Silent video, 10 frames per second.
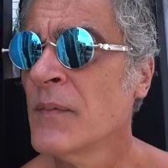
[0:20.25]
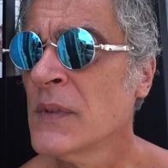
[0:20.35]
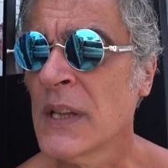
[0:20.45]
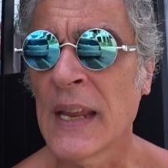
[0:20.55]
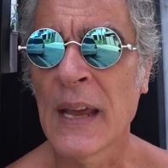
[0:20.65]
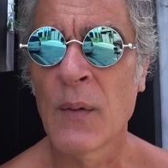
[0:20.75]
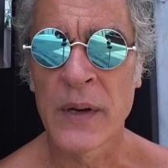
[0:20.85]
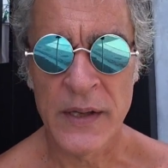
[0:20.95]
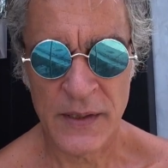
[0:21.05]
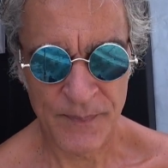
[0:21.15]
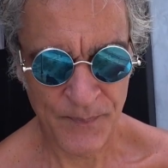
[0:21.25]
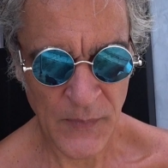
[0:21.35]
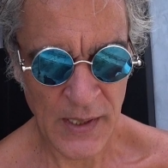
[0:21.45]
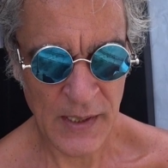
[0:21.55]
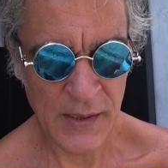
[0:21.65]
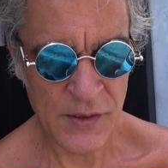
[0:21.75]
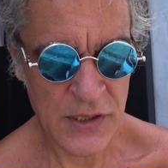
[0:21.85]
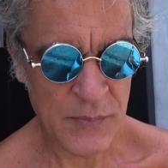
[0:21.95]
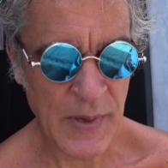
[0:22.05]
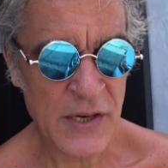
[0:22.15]
Today I wanted to
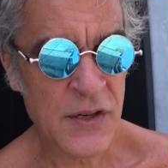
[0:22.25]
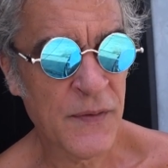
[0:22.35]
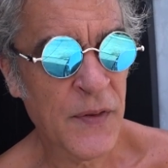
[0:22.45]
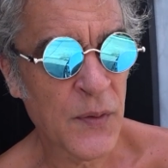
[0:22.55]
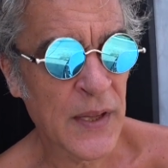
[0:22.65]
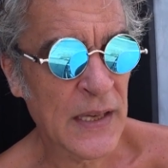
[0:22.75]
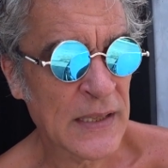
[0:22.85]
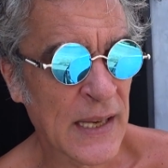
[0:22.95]
just mention a few things.